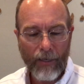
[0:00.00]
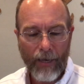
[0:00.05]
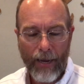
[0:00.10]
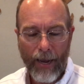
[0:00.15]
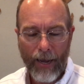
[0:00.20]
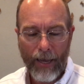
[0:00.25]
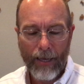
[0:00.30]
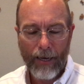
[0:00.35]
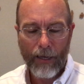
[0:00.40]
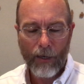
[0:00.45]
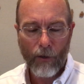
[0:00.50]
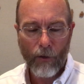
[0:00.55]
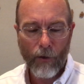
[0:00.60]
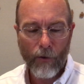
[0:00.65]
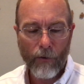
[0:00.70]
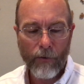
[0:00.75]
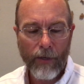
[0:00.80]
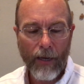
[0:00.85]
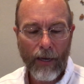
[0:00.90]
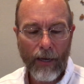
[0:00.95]

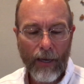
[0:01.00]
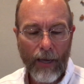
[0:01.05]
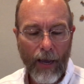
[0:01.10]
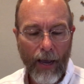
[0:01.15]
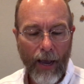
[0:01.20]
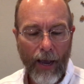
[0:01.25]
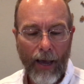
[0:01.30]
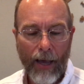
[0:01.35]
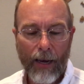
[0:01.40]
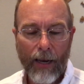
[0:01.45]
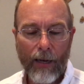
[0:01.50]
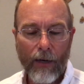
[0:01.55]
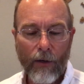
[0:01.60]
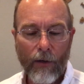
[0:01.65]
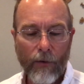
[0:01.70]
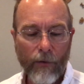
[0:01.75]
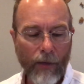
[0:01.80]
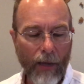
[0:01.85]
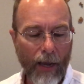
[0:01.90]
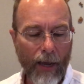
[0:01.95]
Hallelujah,
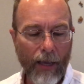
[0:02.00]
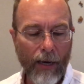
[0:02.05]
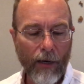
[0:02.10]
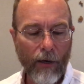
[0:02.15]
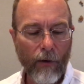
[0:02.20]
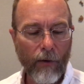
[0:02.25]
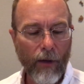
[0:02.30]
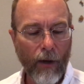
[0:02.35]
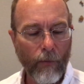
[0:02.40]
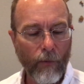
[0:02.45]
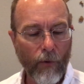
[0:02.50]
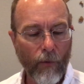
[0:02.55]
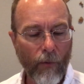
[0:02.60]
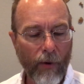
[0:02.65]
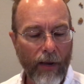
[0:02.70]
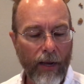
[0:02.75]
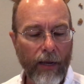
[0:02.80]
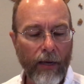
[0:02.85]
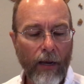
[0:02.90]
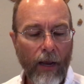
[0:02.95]
hallelujah, hallelujah. I want to
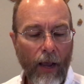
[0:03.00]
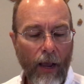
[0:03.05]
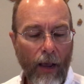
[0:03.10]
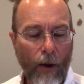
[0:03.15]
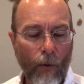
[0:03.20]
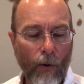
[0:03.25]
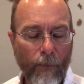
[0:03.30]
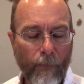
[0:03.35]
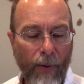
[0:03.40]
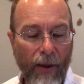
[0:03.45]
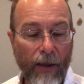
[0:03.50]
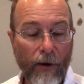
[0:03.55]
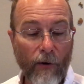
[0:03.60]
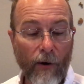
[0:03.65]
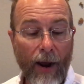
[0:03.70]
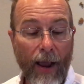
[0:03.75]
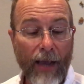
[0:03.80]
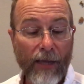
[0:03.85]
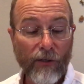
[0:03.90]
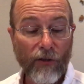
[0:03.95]
read where
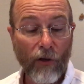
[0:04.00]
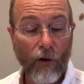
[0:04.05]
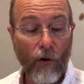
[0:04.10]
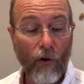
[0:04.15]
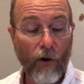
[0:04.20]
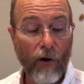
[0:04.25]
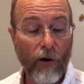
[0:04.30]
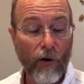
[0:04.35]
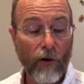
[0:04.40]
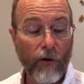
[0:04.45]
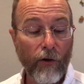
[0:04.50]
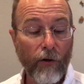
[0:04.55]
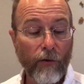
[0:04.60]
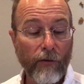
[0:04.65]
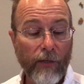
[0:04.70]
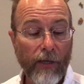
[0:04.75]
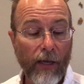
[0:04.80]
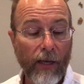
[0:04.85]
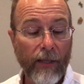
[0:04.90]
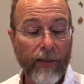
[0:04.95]
Peter asked the Lord, Are you
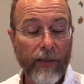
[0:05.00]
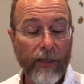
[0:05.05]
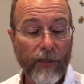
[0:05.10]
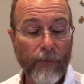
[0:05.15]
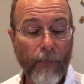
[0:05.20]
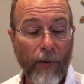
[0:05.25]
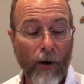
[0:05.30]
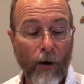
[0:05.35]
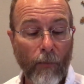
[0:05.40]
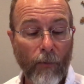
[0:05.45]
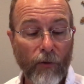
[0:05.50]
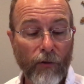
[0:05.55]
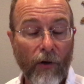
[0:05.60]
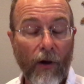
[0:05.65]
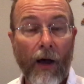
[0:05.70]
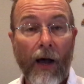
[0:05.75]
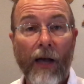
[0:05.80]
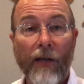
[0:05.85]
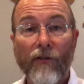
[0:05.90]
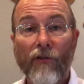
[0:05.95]
telling this parable to
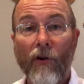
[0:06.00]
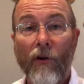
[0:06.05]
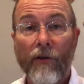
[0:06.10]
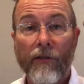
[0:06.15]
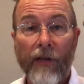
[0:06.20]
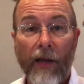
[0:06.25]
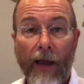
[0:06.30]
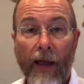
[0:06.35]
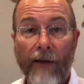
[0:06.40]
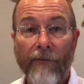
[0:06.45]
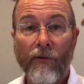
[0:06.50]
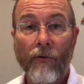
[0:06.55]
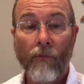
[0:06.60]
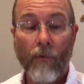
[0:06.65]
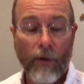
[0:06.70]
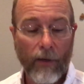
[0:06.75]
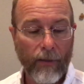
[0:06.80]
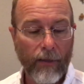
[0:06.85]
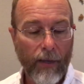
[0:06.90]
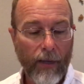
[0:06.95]
us or to
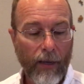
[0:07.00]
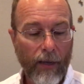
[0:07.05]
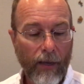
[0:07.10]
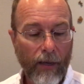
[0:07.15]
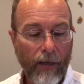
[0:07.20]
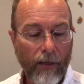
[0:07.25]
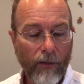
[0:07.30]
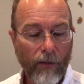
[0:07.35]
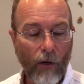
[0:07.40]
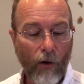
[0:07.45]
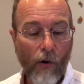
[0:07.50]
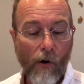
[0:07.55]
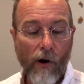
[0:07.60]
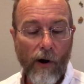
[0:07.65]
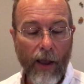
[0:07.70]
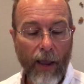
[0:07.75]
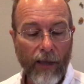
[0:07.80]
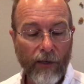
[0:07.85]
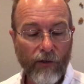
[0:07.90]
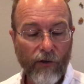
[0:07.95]
everyone? The
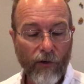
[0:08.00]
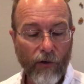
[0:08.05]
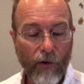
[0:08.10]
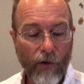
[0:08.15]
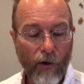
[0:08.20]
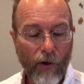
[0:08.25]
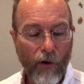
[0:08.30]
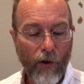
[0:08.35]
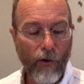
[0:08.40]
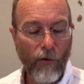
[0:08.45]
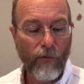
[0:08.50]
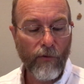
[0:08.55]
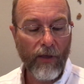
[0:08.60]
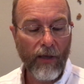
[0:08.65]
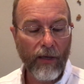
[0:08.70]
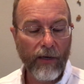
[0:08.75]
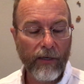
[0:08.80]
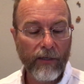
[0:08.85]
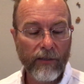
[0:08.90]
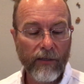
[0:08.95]
Lord answered, Who
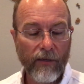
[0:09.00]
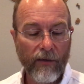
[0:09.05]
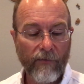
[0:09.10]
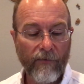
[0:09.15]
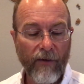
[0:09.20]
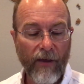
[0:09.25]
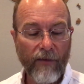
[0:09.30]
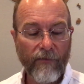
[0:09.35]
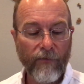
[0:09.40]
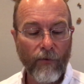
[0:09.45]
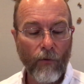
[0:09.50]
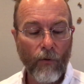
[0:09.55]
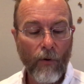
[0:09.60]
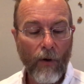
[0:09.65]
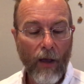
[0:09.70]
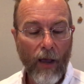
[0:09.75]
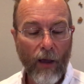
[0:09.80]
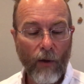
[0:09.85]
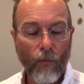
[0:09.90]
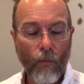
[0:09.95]
then is a faithful
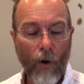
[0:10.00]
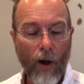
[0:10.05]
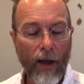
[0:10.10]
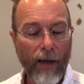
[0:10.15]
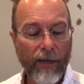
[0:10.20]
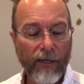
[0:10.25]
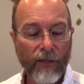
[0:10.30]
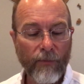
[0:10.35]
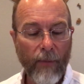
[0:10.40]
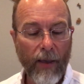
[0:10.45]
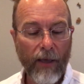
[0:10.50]
and wise